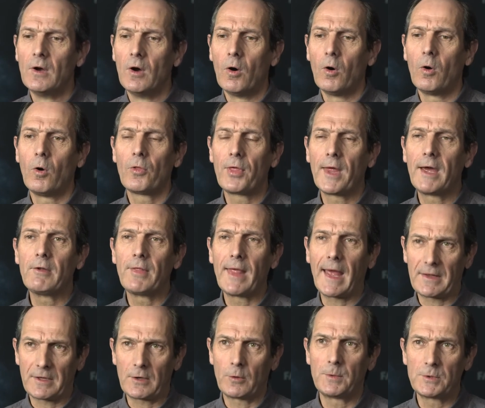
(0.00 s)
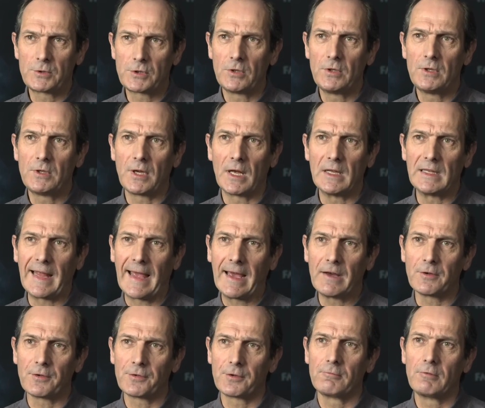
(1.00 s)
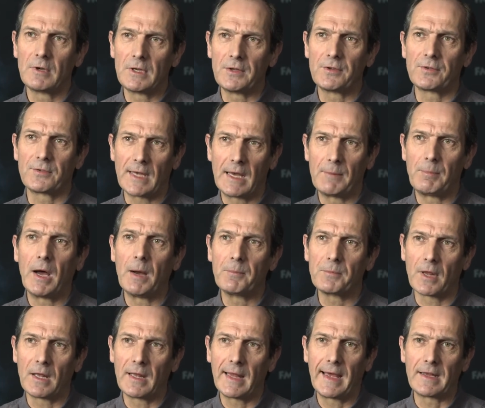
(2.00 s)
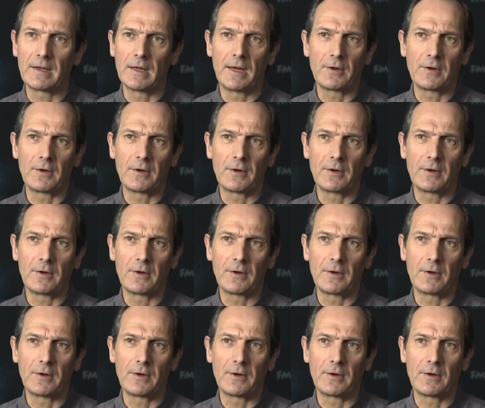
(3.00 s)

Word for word: opportunity allowed us to really step up to the ladder.